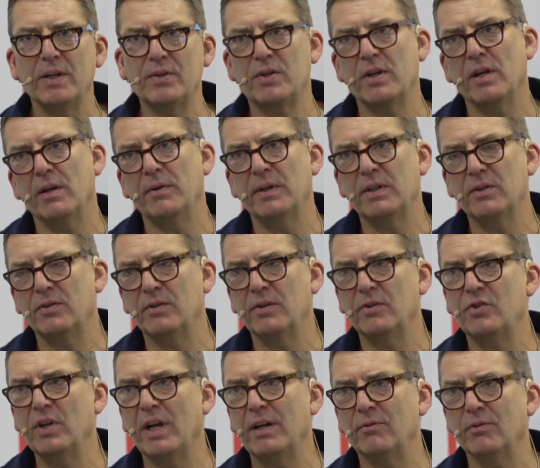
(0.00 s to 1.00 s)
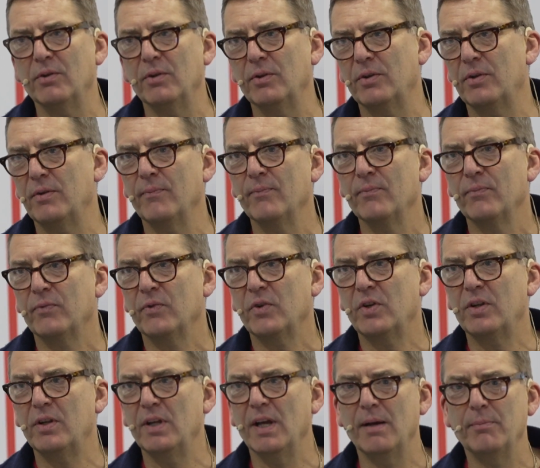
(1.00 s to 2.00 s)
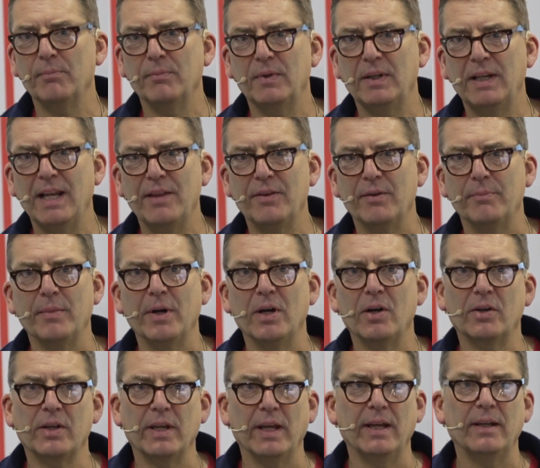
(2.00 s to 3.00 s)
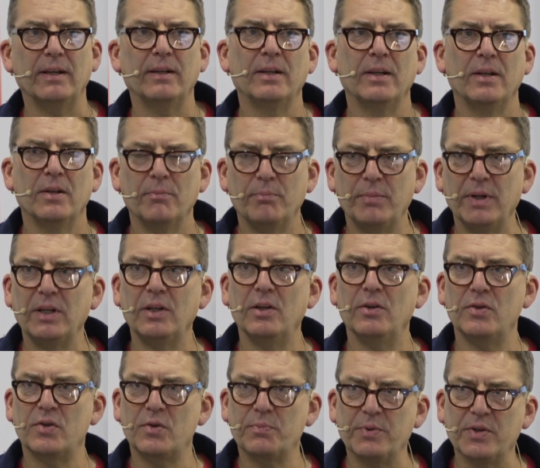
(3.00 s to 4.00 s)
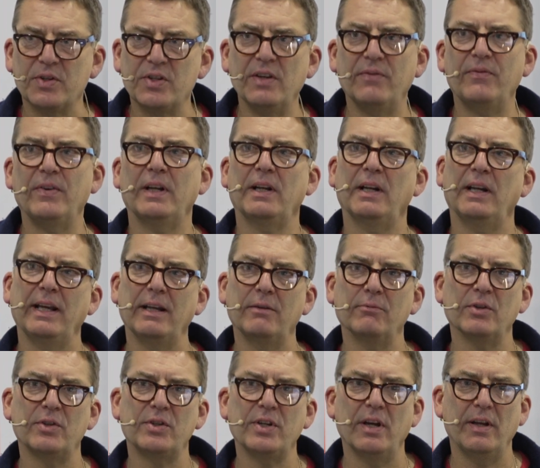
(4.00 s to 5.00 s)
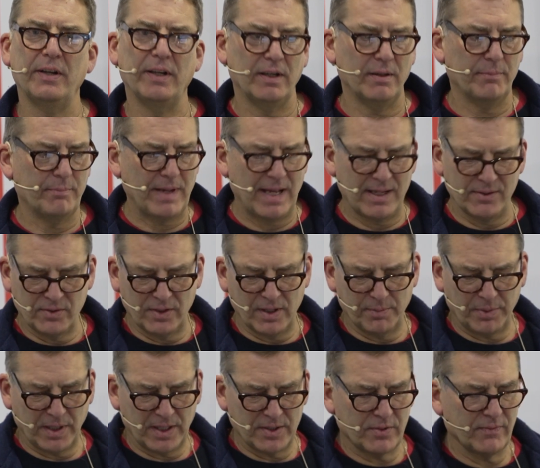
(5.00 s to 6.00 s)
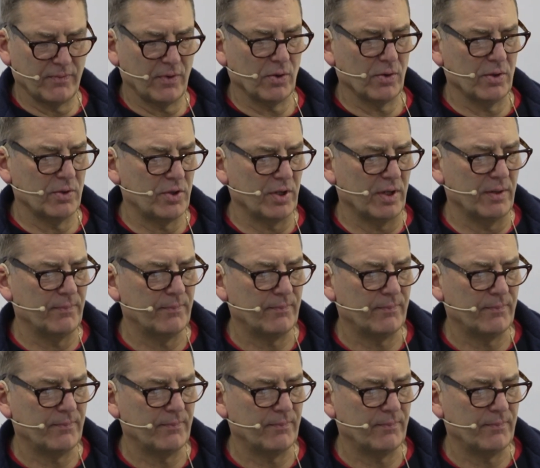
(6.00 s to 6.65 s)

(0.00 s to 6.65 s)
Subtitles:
go into the general leather market being used specifically and returning them back to their place of origin.